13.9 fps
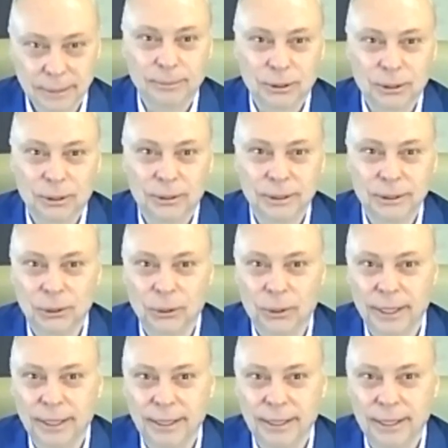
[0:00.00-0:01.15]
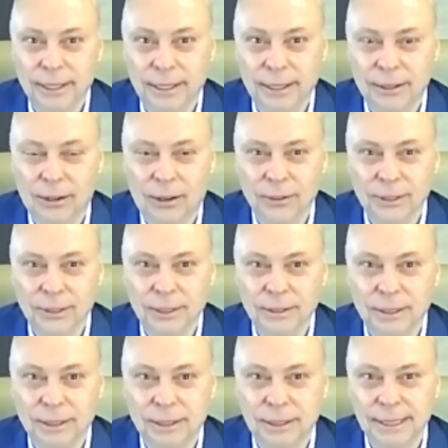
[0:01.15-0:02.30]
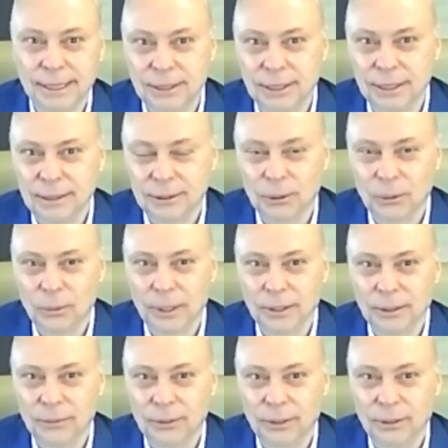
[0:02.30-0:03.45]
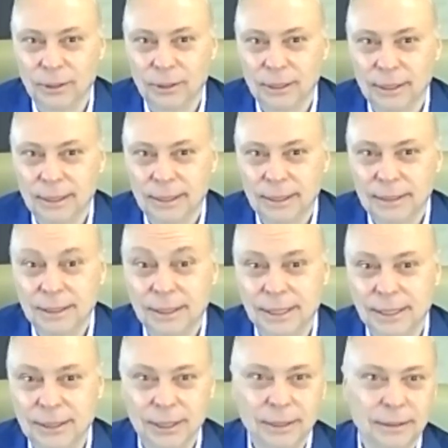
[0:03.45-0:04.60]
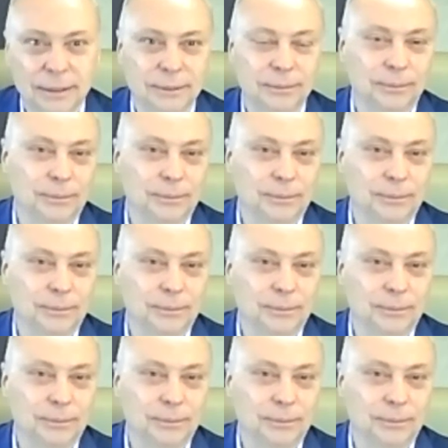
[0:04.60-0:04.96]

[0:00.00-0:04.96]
So enjoy all this season. It's a wonderful season.